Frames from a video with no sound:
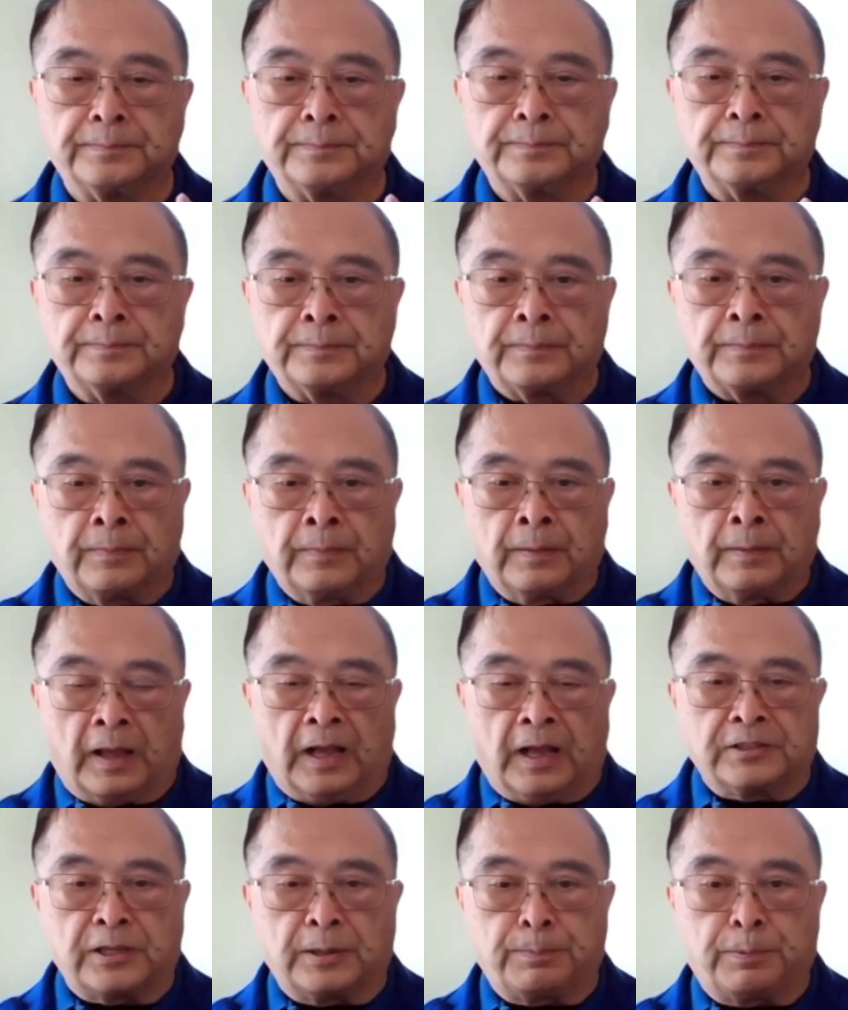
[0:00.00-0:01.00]
As I
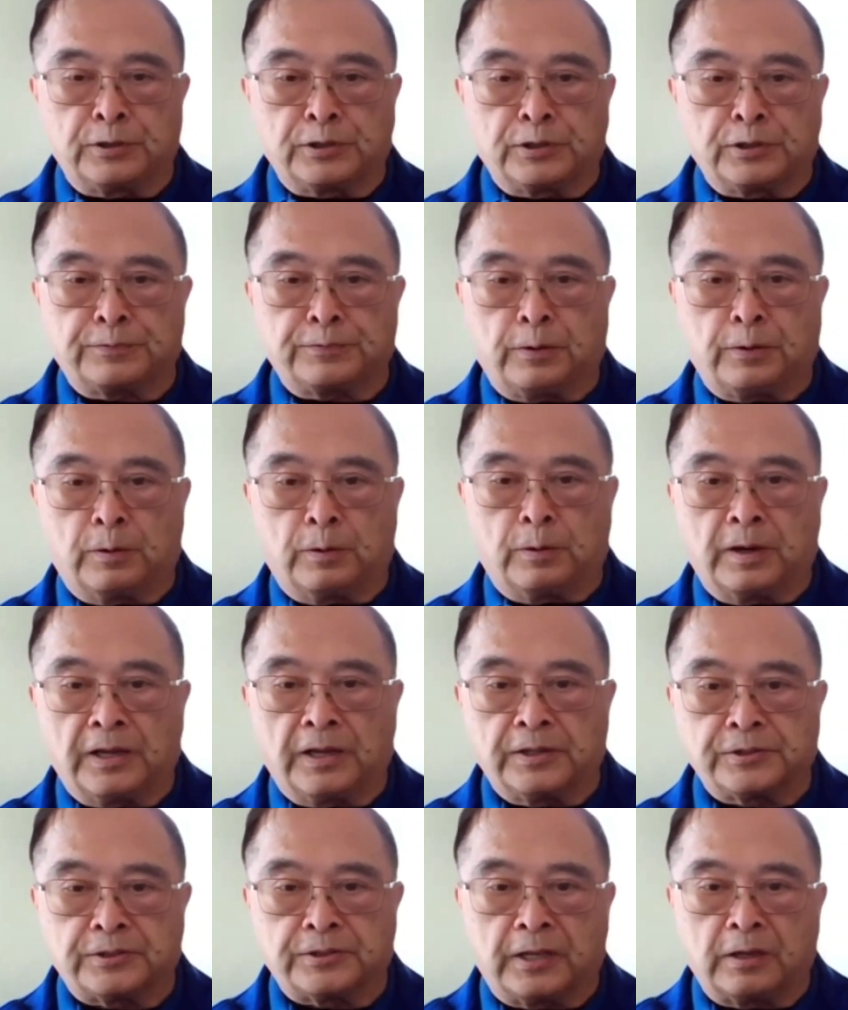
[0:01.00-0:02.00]
push forward, I
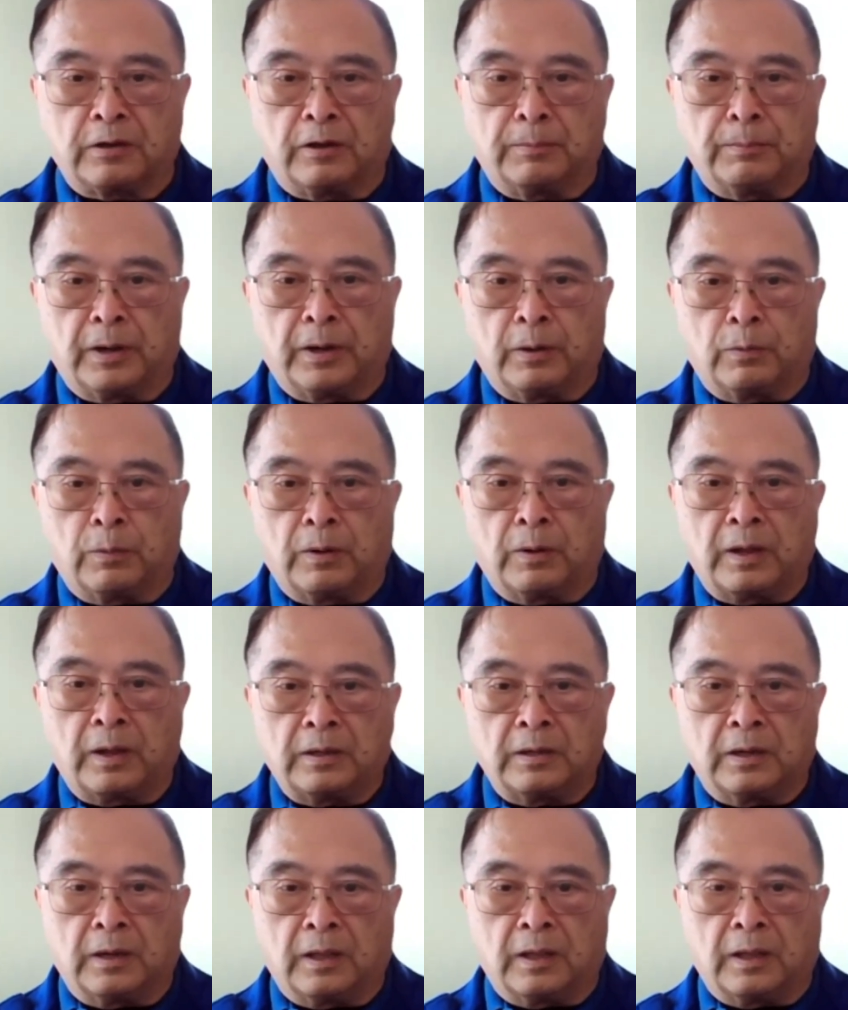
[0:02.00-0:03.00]
sink on my right
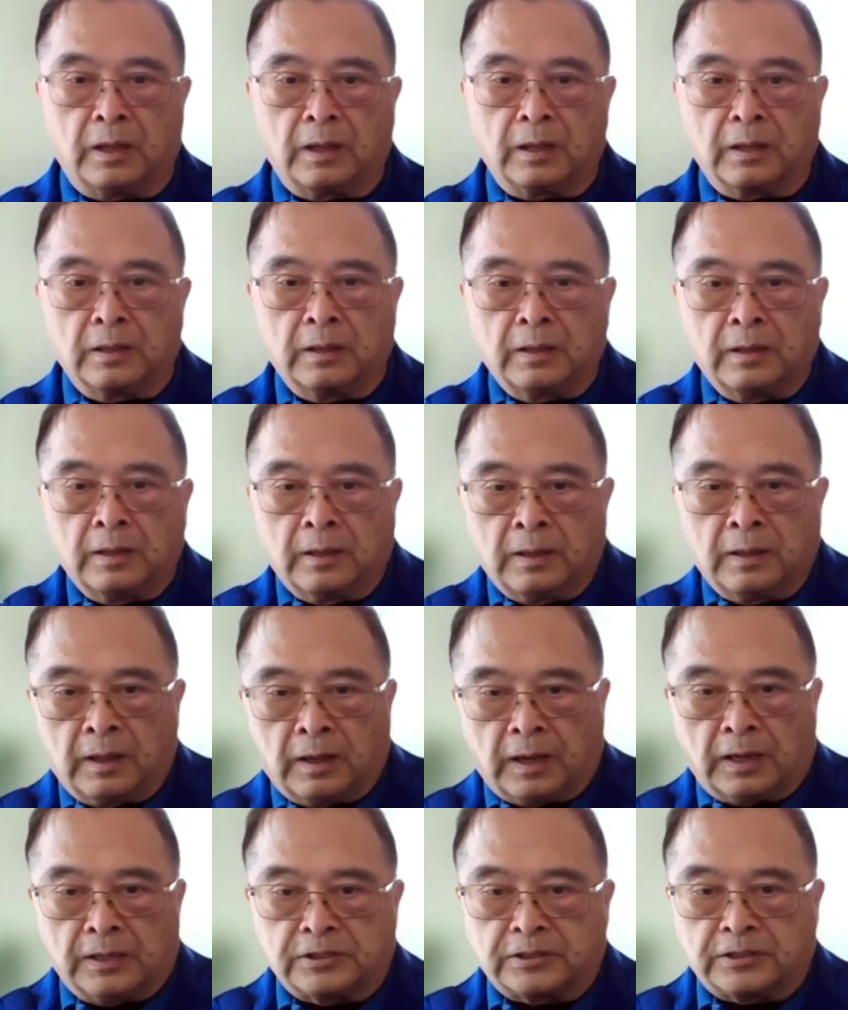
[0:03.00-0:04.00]
leg. I
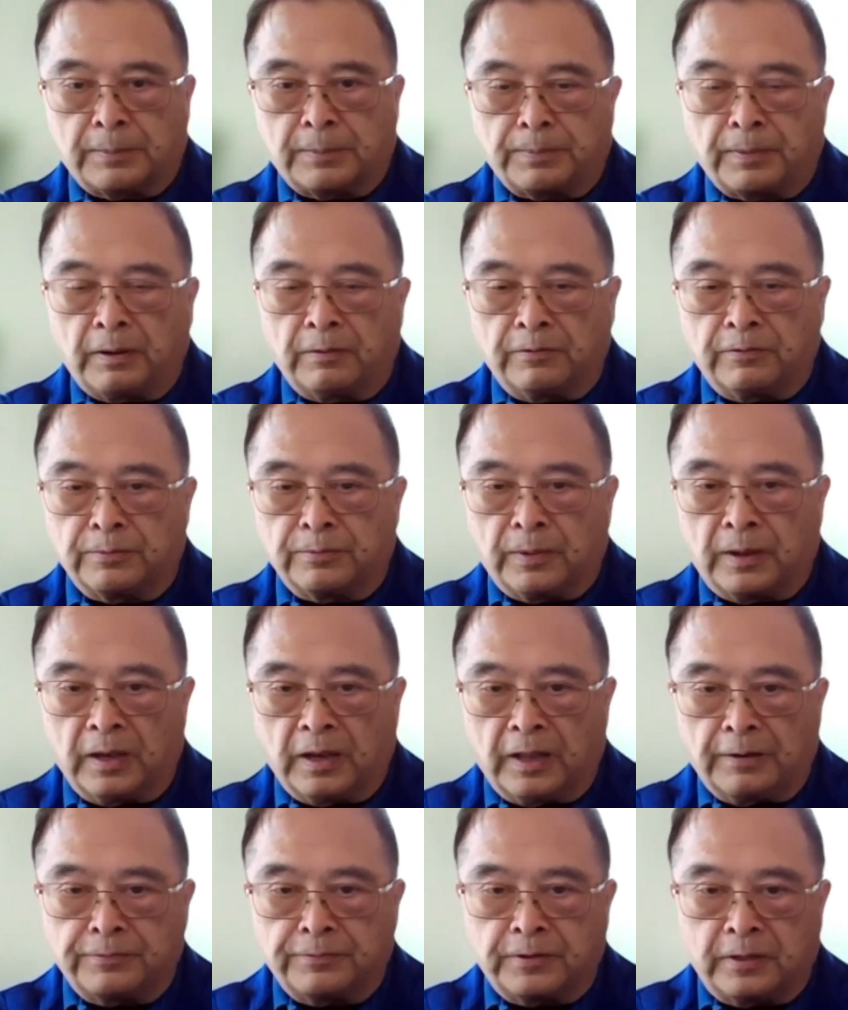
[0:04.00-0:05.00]
step out with my
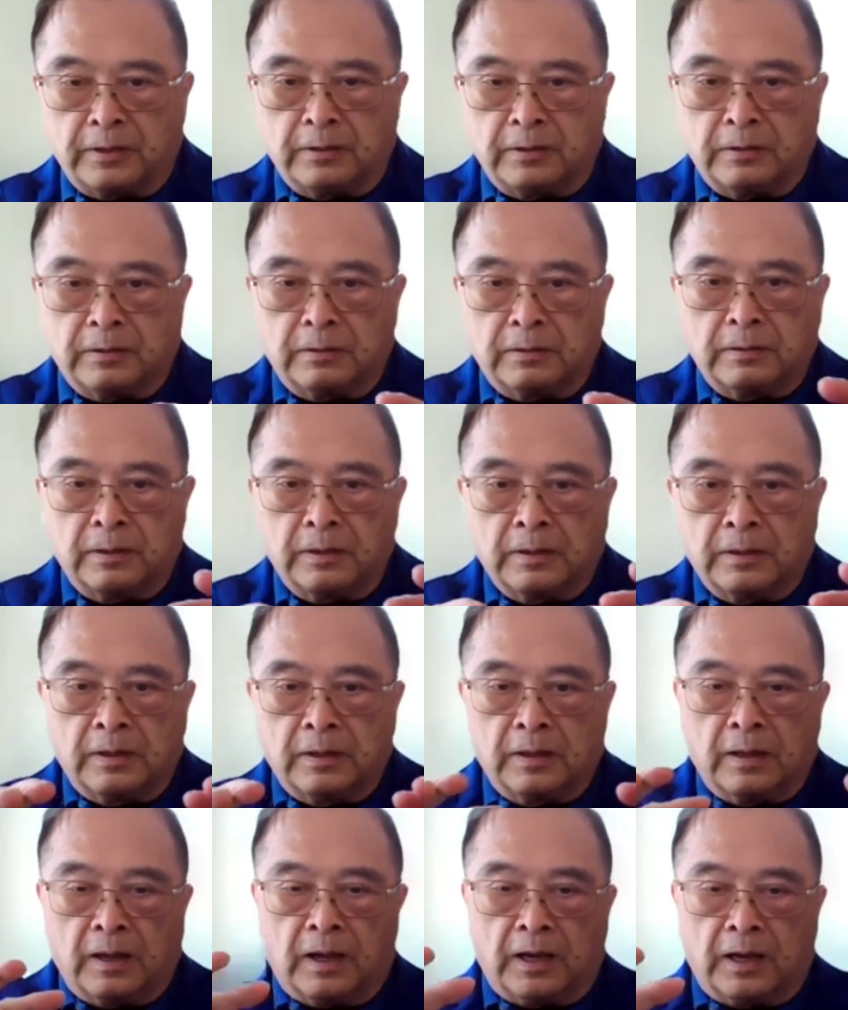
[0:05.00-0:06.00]
left heel.
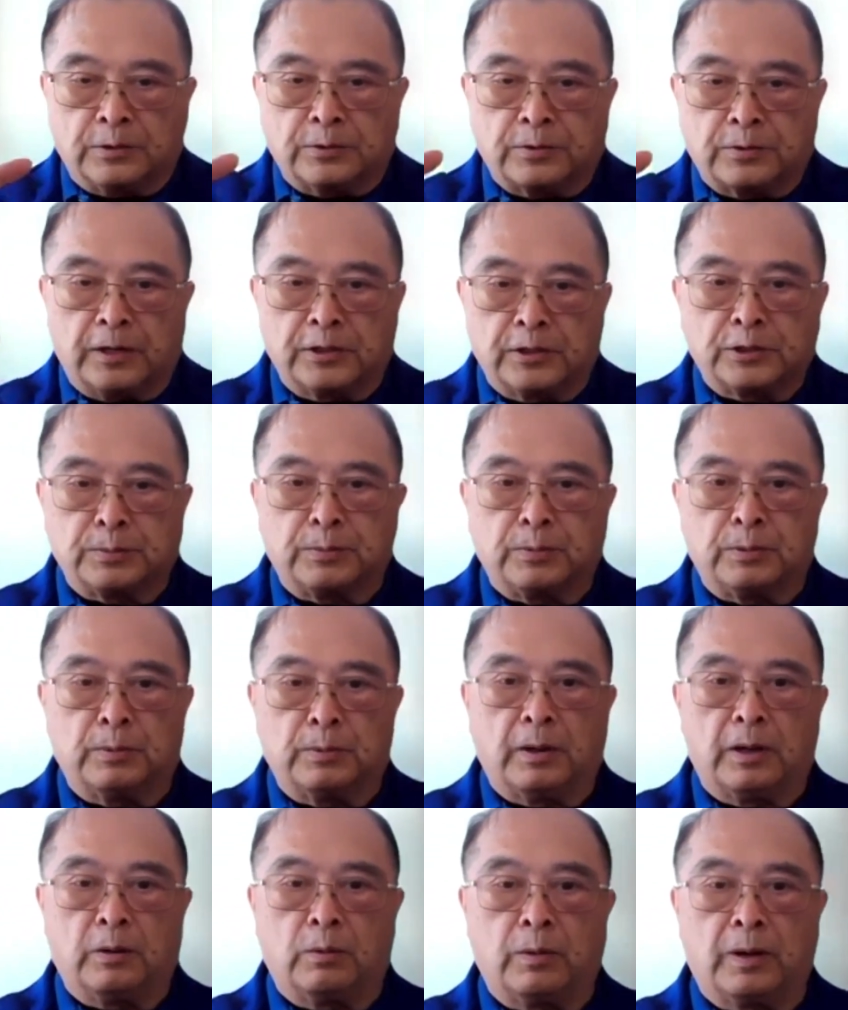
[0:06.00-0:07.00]
I transfer
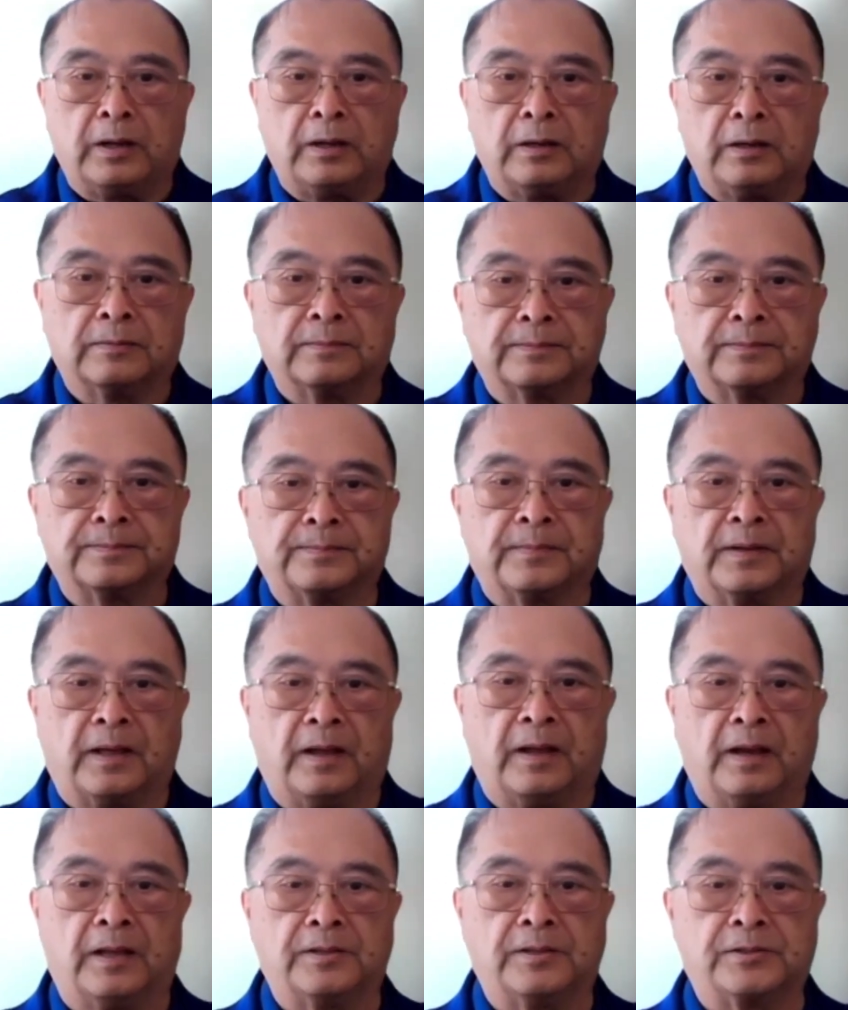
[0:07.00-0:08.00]
my weight
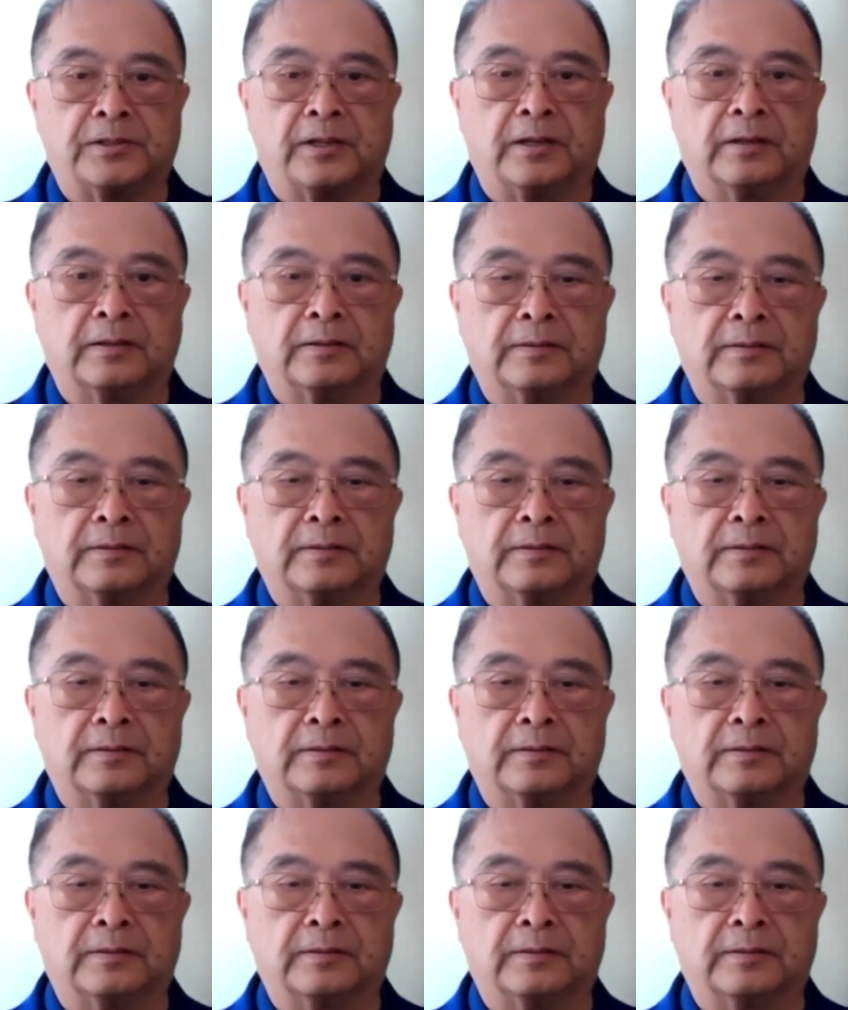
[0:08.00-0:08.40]
and I sink.